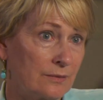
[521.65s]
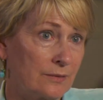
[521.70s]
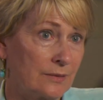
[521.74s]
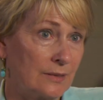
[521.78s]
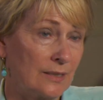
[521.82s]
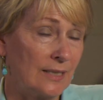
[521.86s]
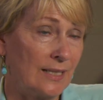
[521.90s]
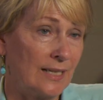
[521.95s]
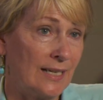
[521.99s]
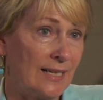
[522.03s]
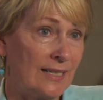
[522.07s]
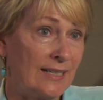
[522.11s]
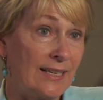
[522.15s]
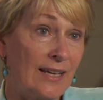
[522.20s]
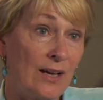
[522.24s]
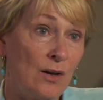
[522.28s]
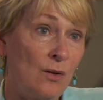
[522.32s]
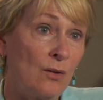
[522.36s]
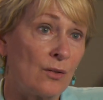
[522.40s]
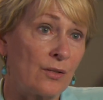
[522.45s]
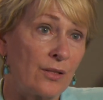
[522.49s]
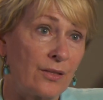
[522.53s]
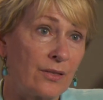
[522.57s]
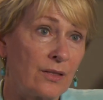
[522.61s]
and
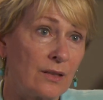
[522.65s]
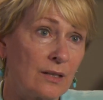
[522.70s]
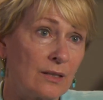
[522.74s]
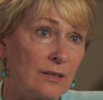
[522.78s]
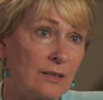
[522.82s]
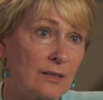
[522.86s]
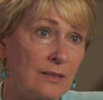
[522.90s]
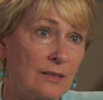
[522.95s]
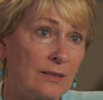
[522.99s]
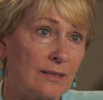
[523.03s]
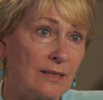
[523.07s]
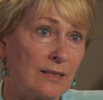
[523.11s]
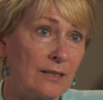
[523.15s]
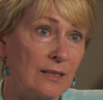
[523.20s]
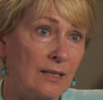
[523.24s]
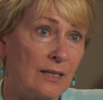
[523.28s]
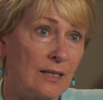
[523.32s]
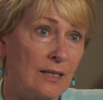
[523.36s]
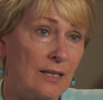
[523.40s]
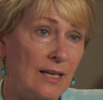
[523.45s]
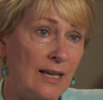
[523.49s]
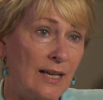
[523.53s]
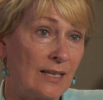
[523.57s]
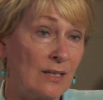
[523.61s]
health
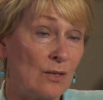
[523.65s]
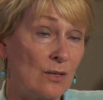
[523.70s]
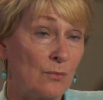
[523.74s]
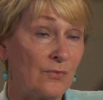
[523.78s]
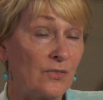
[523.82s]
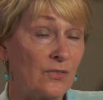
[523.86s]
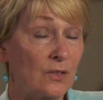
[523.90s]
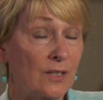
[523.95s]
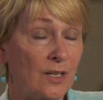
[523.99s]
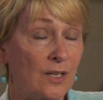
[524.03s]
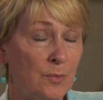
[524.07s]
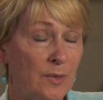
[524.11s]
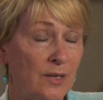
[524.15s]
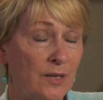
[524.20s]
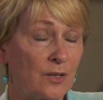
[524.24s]
and hopefully a